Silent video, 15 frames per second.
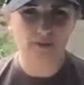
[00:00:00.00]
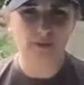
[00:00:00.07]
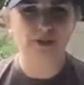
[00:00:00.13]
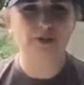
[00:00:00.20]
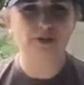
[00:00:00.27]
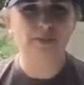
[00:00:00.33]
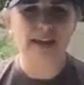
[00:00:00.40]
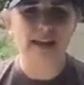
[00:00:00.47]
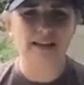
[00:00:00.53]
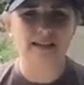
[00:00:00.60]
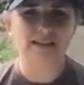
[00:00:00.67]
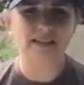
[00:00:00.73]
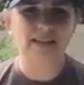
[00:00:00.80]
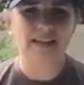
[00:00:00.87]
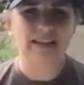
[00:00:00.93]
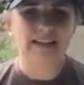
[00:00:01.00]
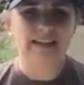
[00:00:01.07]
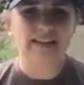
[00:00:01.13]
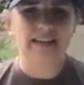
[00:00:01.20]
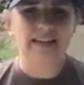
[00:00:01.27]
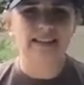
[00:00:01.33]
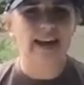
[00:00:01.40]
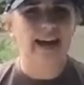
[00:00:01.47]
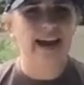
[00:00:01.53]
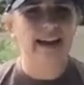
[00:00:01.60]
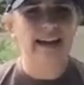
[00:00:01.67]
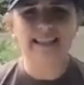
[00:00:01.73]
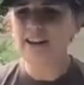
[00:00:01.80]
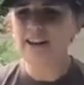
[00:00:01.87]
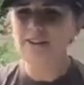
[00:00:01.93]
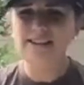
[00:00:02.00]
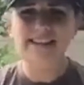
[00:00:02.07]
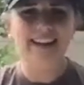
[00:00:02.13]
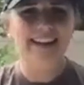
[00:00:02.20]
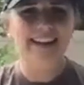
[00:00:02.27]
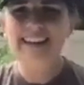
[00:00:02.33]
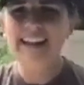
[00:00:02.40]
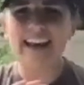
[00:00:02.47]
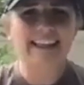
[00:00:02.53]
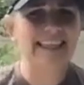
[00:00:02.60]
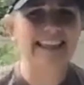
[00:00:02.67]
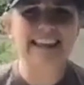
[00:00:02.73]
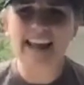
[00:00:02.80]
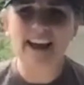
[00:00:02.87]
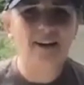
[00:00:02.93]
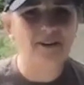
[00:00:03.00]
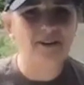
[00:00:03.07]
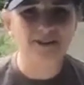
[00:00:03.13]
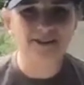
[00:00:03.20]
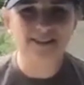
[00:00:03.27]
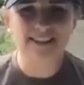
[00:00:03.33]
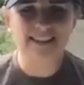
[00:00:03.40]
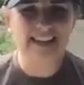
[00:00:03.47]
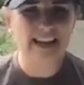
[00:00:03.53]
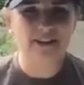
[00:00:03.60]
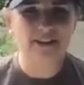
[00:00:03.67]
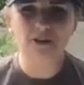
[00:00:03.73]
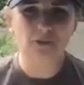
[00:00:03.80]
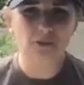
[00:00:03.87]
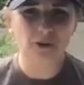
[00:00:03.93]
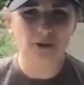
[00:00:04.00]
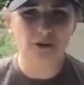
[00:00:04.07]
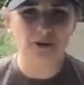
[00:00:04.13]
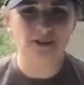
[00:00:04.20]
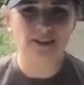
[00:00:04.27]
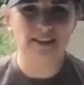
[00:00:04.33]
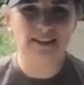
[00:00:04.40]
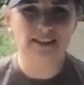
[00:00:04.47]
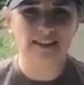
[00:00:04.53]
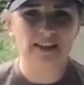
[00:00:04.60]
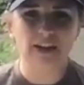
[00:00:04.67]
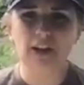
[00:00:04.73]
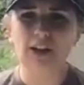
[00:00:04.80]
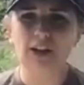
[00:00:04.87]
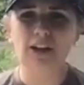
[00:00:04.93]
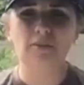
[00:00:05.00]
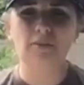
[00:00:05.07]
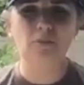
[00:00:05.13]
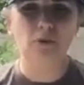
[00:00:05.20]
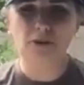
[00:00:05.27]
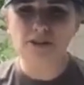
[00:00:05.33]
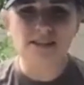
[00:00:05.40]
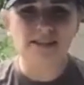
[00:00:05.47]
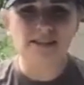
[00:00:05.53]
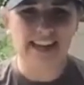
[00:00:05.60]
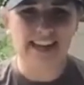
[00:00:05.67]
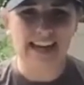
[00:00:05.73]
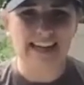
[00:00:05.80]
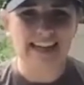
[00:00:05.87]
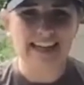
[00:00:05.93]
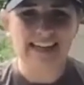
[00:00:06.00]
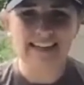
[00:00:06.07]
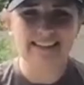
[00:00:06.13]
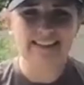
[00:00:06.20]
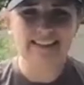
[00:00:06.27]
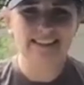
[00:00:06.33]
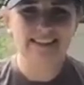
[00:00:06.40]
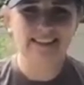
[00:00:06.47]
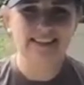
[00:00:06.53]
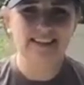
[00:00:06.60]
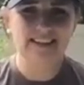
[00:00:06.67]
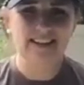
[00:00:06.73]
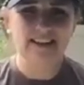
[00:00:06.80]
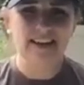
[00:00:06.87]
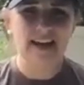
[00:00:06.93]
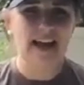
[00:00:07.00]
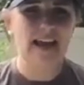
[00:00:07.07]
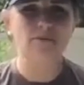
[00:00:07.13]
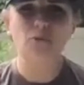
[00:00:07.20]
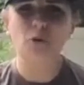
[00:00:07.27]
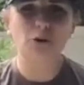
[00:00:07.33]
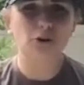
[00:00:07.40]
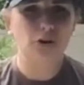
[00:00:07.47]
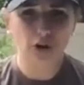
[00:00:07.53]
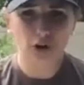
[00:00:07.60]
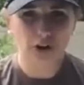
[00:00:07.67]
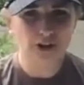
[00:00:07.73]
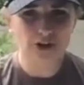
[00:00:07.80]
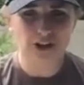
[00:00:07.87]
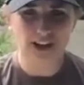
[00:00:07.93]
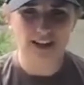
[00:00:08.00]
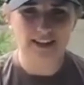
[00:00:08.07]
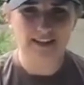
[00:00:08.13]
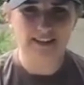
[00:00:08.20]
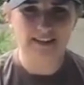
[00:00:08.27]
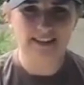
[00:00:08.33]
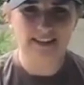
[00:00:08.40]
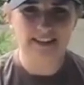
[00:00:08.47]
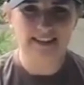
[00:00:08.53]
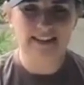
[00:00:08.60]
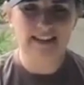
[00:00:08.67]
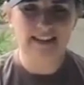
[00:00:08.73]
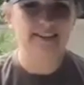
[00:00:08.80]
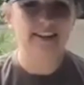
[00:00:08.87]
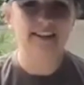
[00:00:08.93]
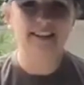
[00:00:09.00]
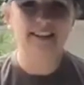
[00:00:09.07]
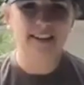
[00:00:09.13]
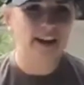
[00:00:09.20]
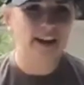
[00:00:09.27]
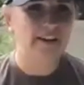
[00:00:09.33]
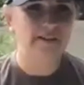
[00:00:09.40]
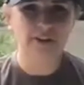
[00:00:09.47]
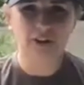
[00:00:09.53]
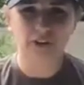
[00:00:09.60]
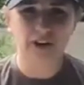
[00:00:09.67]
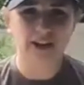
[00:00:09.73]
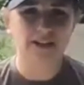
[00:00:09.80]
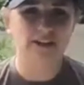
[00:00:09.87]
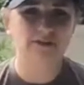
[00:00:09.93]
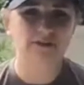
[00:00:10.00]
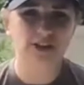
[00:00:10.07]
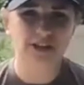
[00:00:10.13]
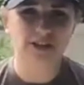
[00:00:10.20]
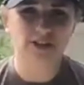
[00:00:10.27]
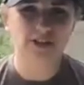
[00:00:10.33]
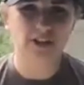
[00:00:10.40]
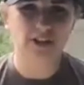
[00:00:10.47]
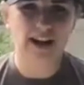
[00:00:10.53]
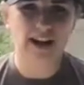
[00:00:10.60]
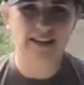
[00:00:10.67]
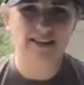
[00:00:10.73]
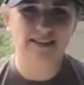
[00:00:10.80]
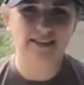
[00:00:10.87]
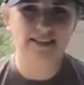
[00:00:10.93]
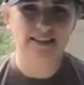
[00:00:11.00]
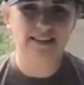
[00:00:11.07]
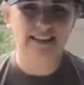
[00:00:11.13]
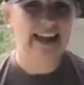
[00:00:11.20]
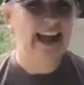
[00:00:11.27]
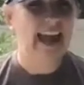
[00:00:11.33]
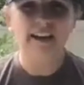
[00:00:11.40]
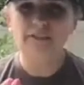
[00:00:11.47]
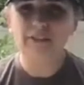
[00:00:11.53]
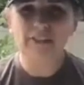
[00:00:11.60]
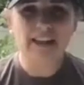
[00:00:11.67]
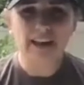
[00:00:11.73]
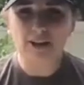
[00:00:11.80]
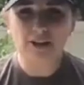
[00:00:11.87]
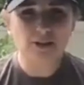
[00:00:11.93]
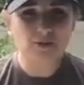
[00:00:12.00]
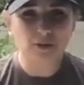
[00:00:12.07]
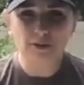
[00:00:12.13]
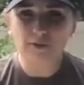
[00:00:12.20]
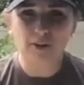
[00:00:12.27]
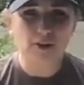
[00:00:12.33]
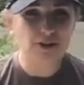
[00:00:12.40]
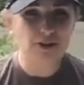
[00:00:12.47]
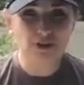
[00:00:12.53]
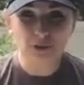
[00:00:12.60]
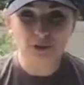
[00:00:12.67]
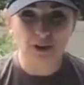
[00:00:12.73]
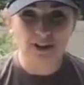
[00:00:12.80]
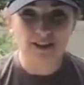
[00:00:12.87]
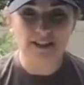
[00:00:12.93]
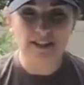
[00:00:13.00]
which means that there is nothing else in the world more sustaining and more nourishing than the love and grace of Jesus Christ. Everything else will fall short.